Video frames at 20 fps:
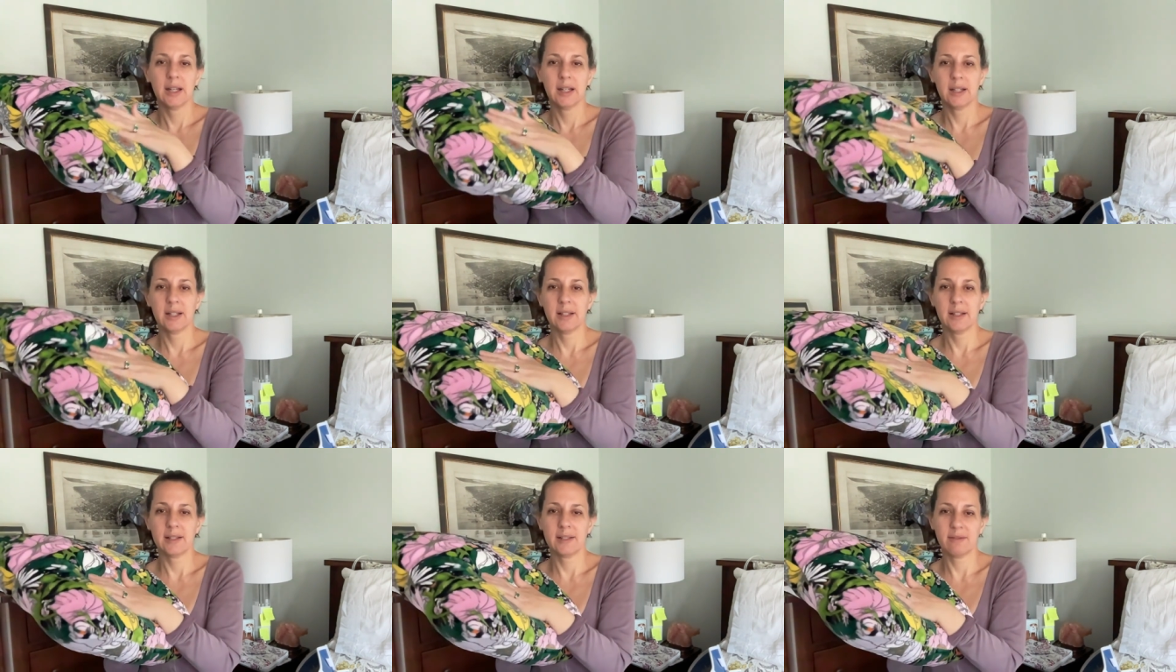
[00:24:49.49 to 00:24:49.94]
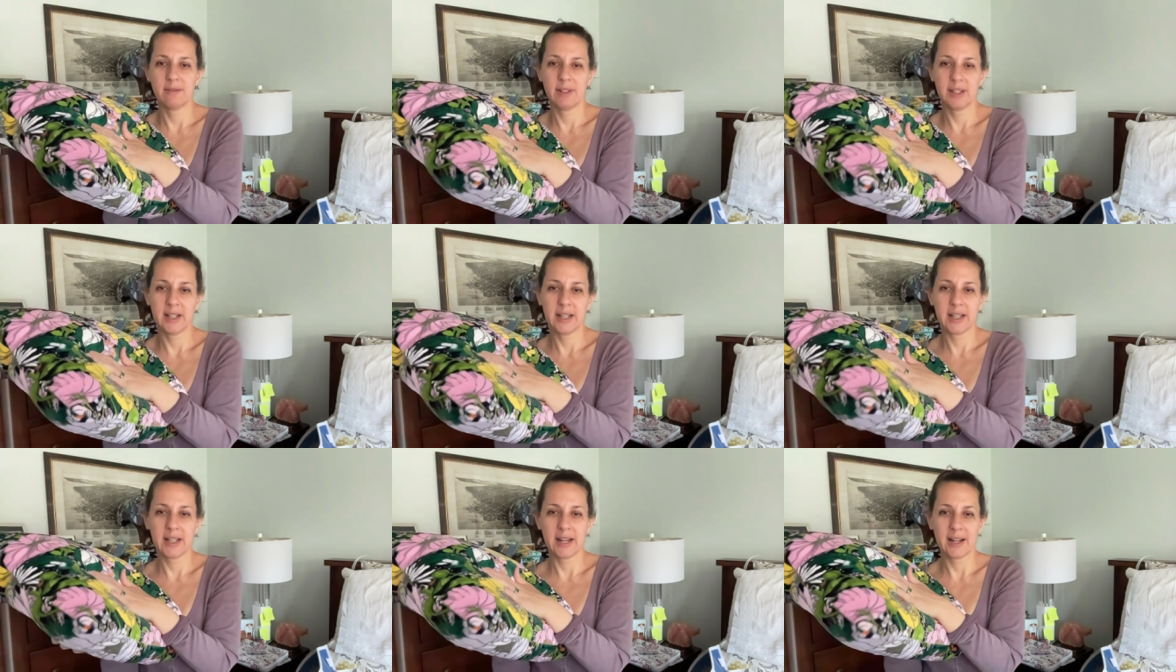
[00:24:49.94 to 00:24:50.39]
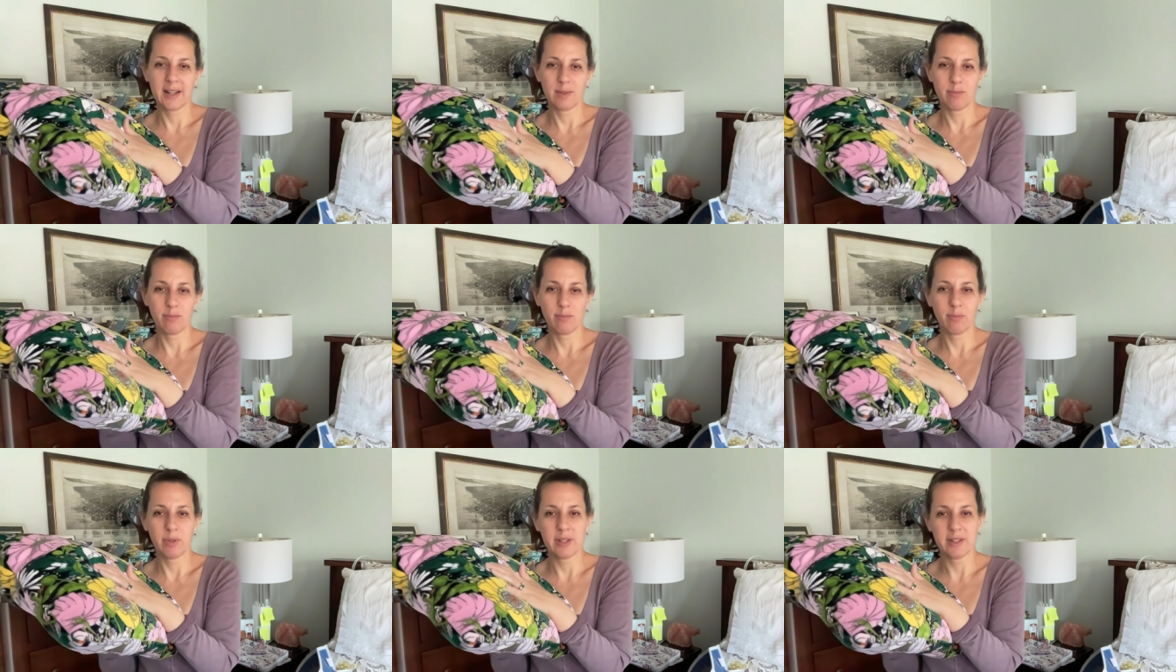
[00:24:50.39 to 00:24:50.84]
and doesn't feel like it has
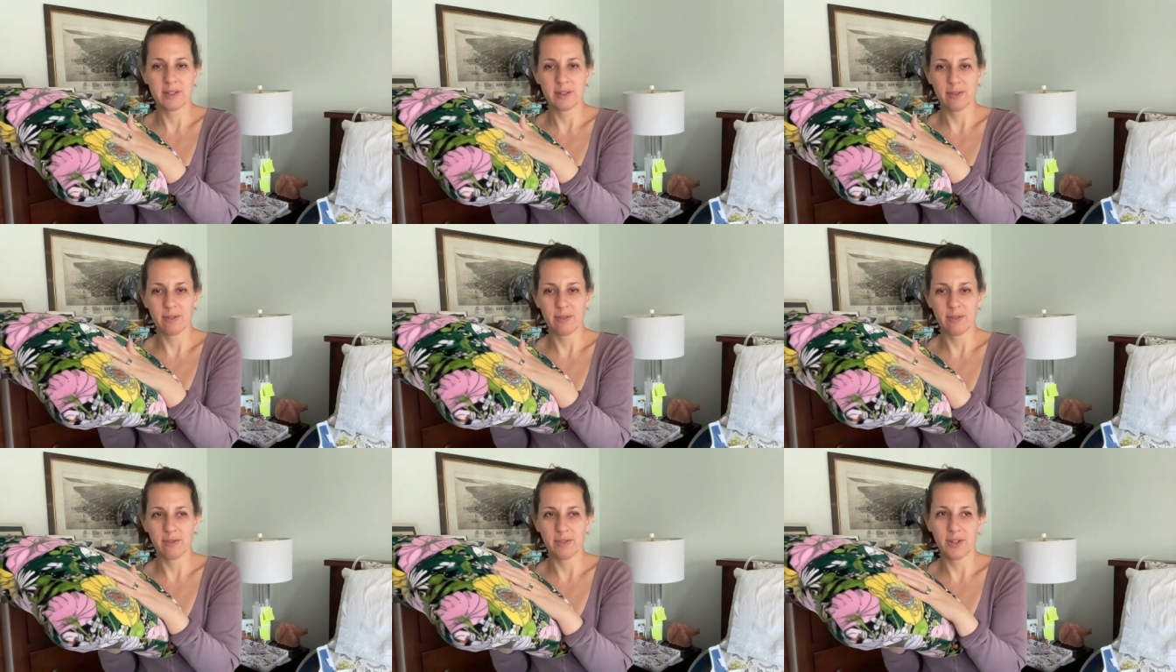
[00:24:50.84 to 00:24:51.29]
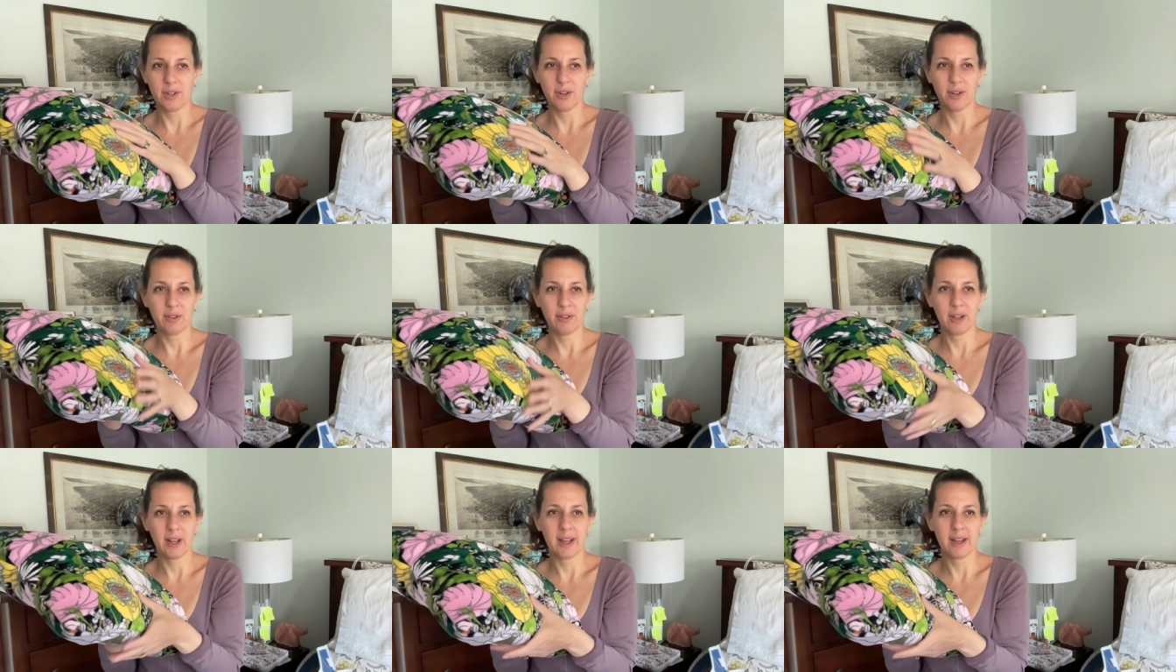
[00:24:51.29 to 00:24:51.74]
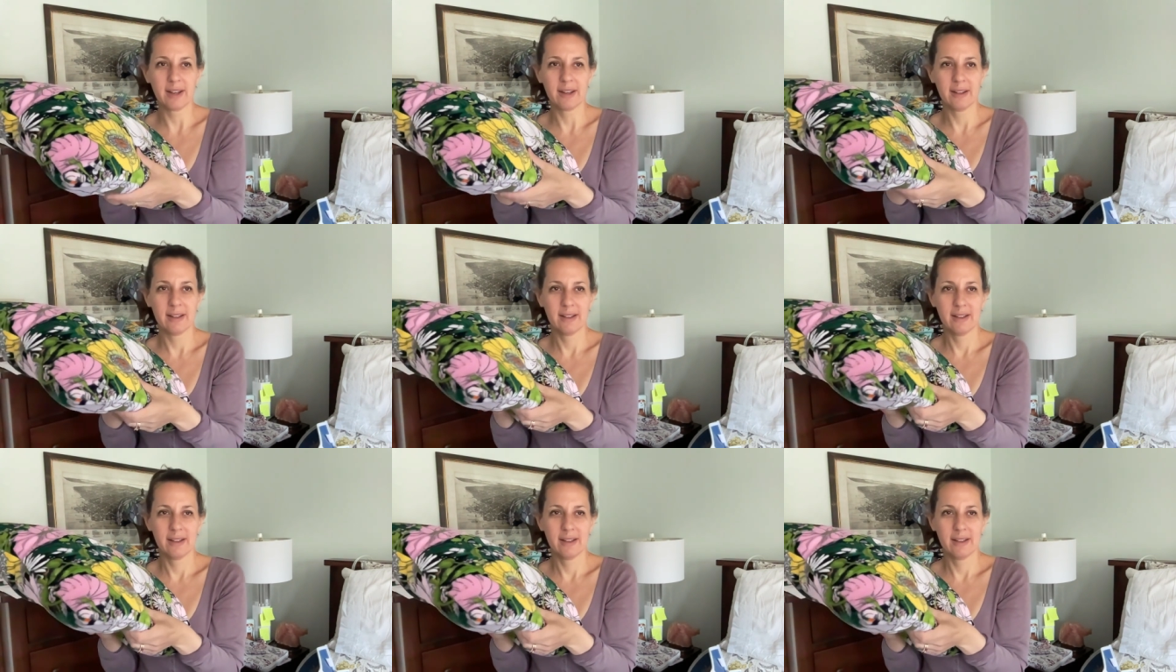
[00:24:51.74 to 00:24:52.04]
bits of, you know, like